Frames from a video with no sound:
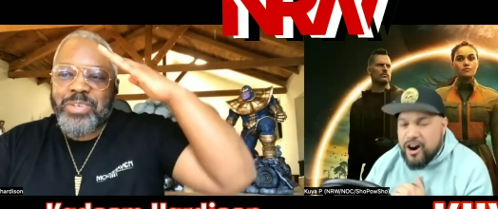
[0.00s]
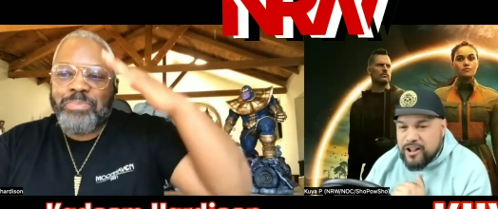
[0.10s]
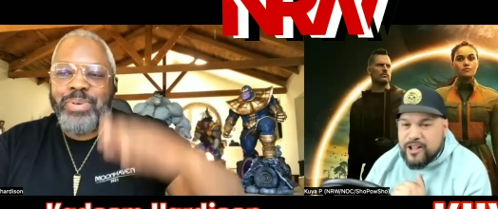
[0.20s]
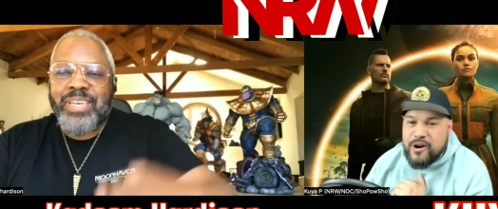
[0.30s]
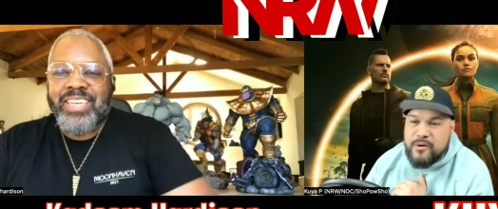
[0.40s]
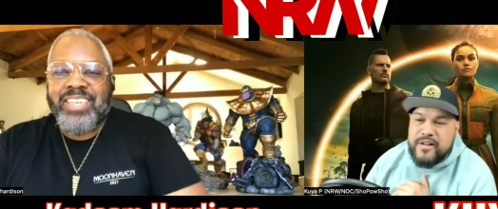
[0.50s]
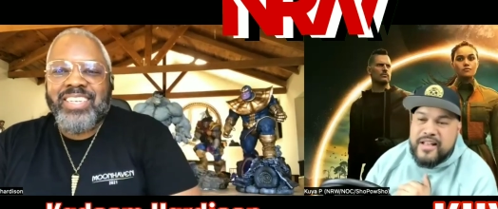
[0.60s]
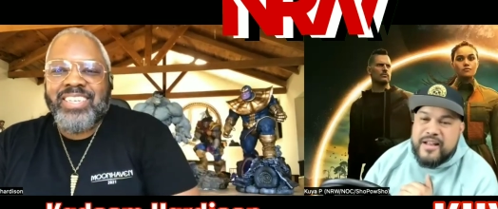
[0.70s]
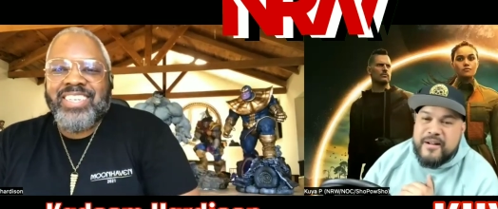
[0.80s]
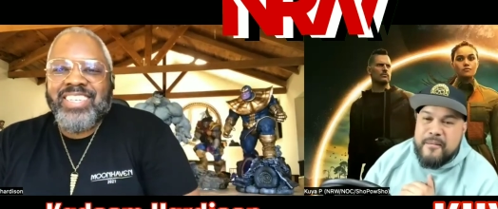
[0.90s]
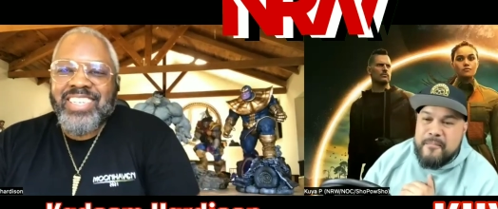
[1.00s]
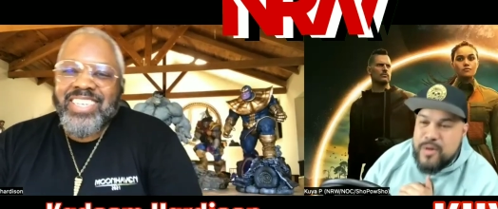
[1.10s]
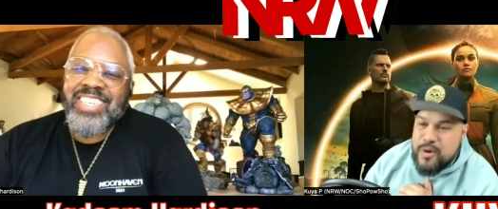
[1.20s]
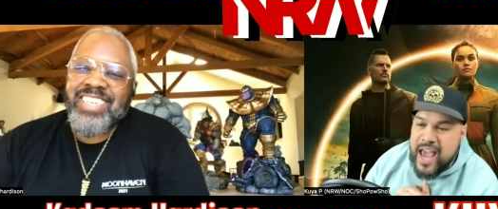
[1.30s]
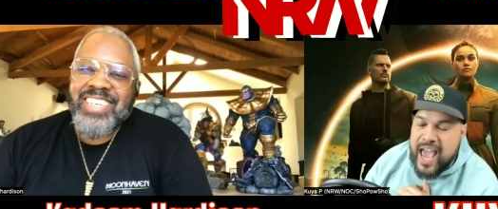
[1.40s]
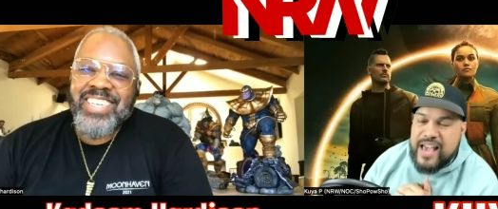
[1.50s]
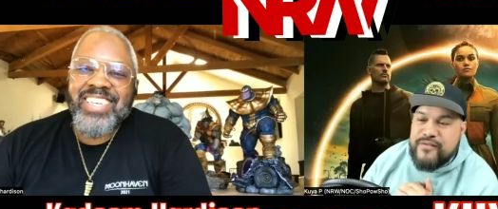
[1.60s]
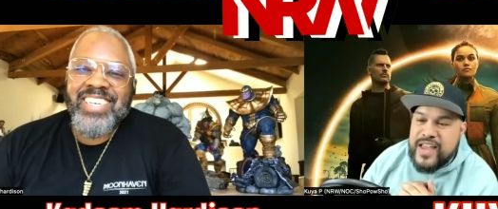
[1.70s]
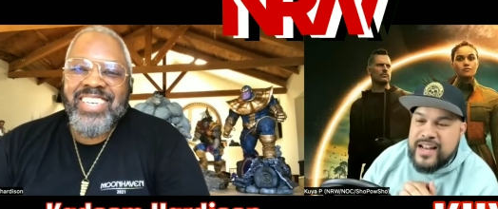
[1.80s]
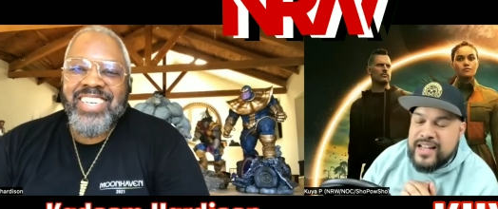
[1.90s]
Speaker 1: arlo
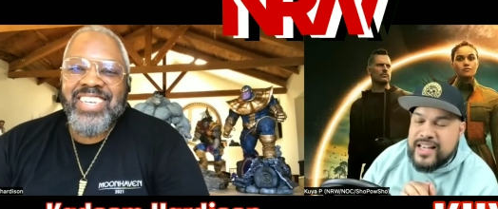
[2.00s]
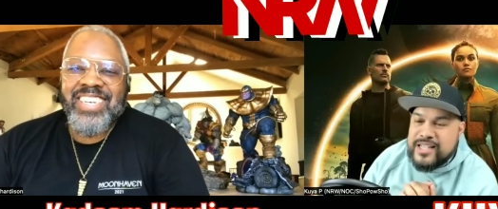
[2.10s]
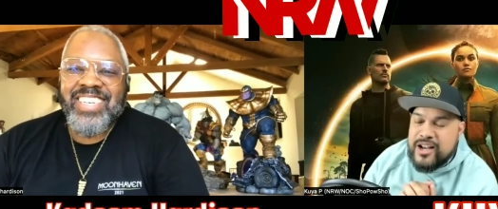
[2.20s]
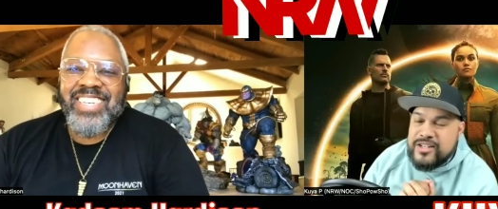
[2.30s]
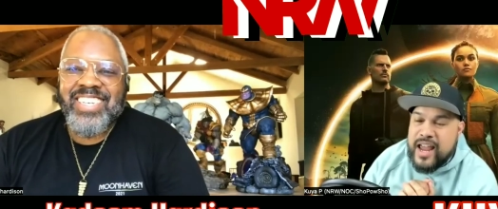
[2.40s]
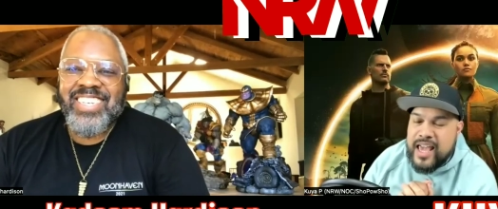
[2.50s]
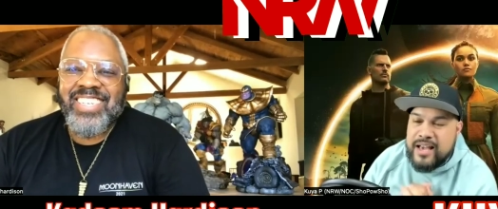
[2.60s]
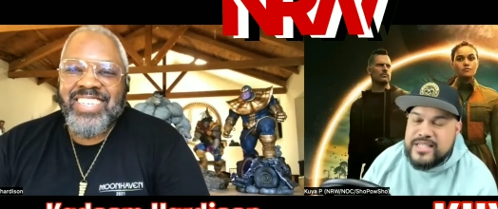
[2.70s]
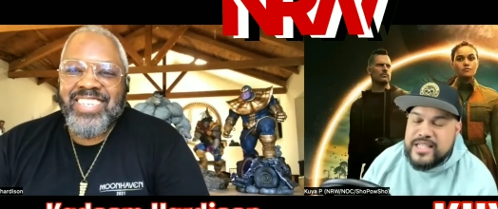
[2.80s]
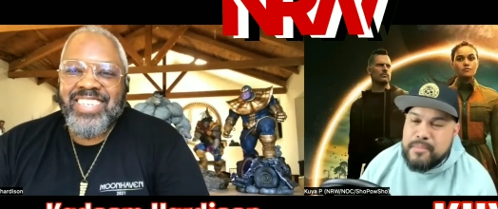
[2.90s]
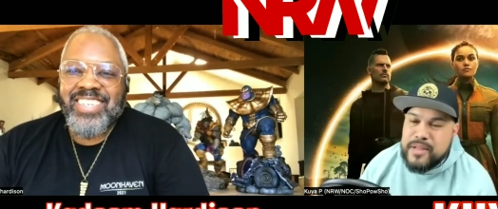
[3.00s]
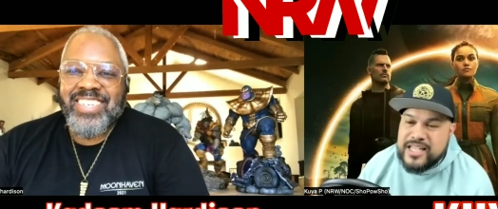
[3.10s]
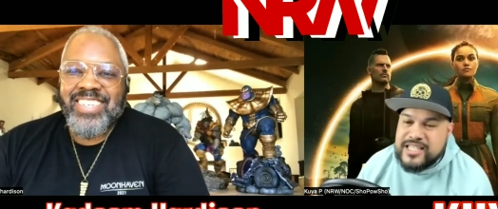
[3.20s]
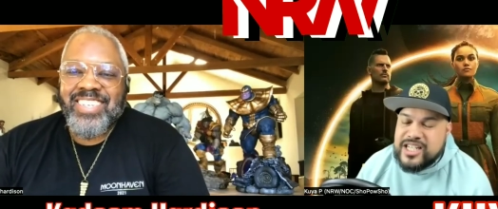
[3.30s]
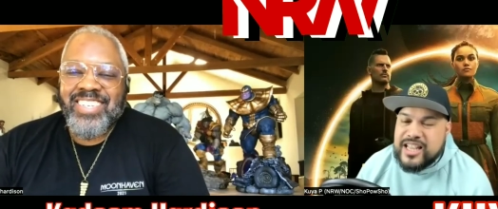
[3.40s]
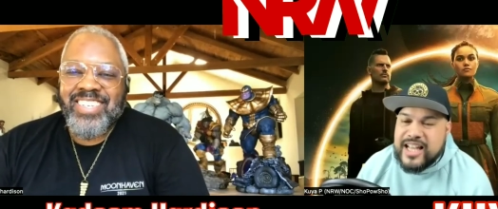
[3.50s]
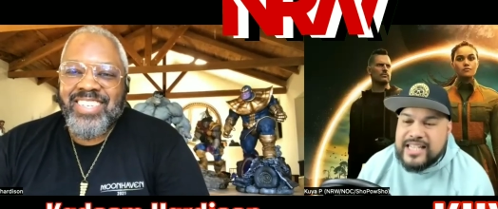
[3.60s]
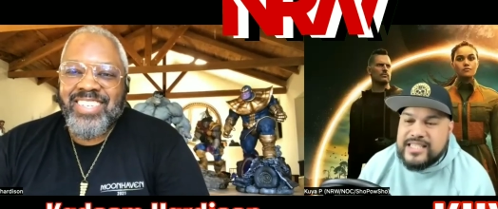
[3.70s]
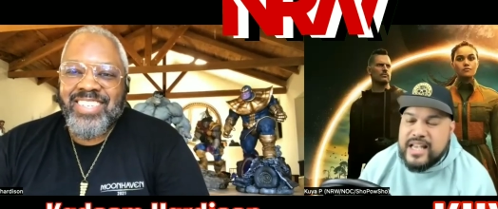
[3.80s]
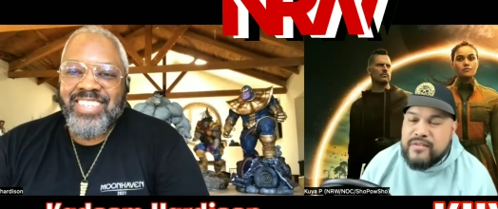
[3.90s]
moonhaven is on amc plus
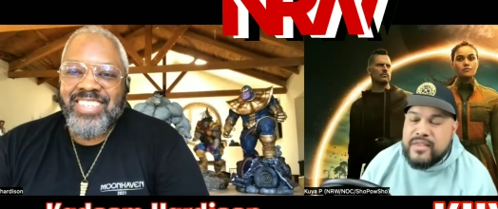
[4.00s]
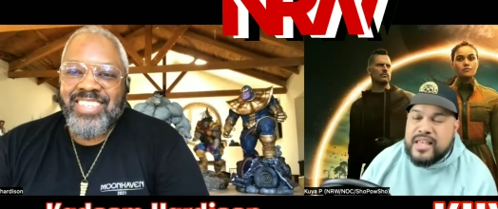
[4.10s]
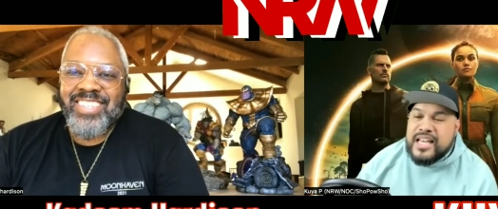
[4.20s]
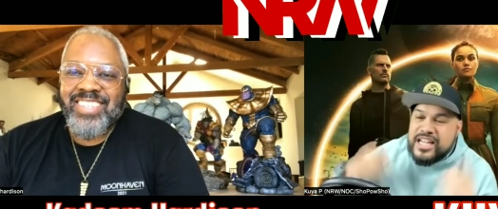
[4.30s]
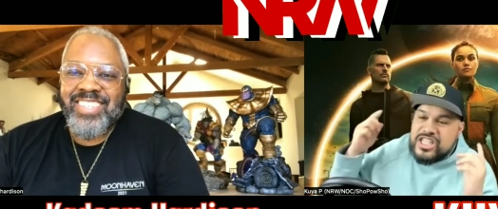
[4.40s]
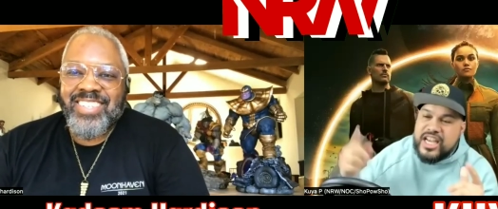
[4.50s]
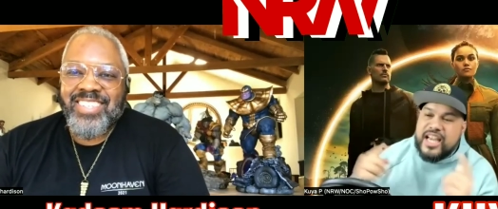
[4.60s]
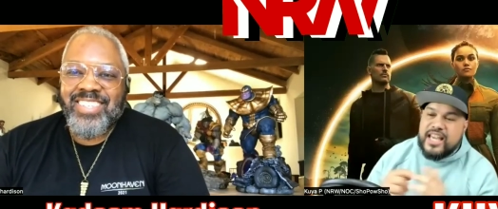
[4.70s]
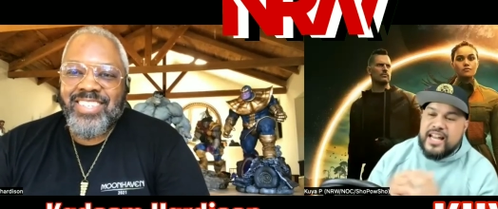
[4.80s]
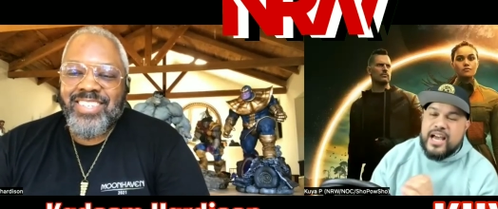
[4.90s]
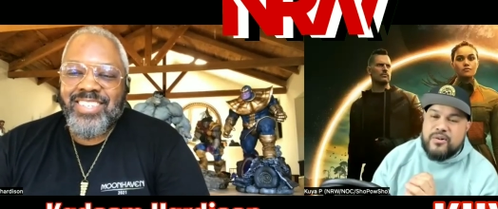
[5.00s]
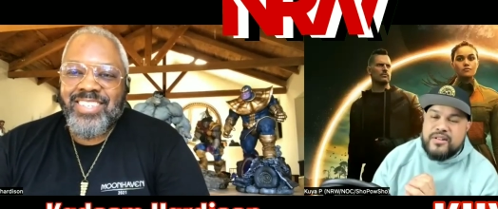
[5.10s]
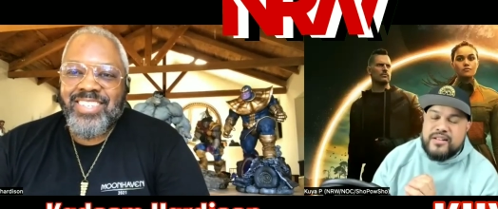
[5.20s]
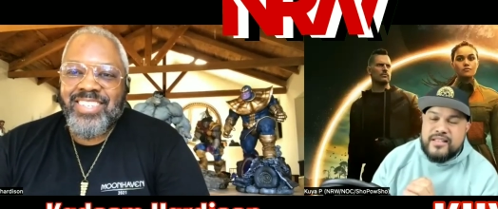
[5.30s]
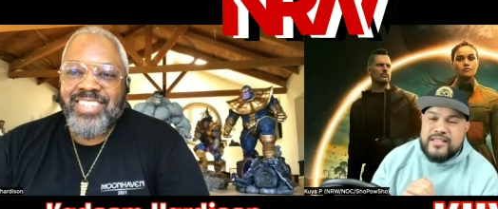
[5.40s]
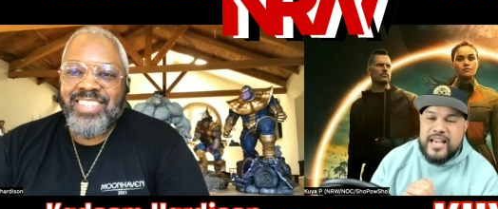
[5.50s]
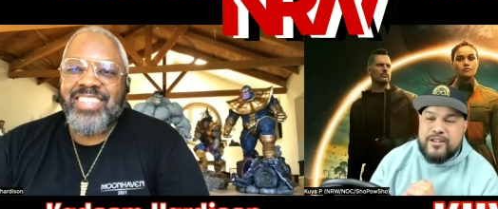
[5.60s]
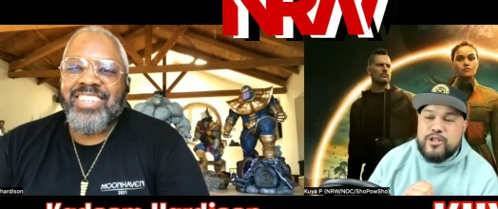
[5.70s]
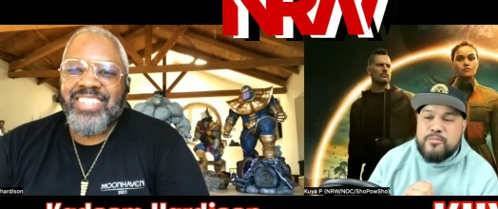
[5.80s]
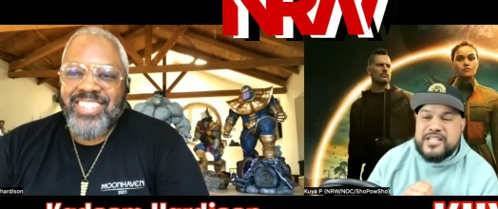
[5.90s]
july 7th check it out
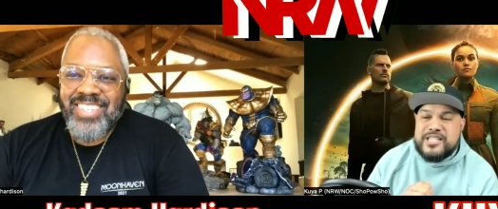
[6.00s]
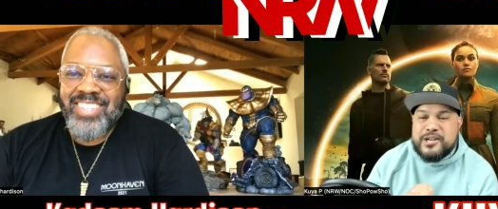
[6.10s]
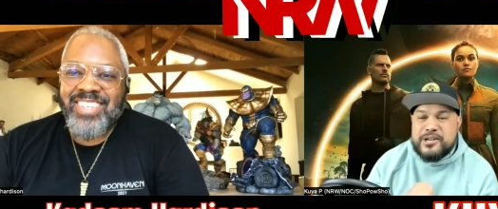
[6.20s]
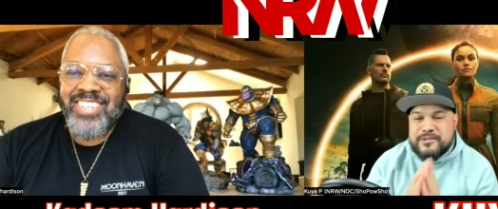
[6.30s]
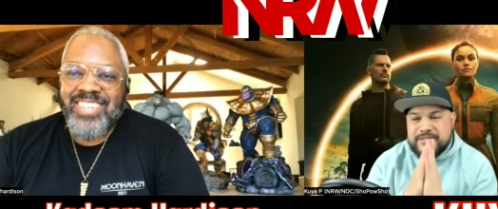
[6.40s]
thank you so much sir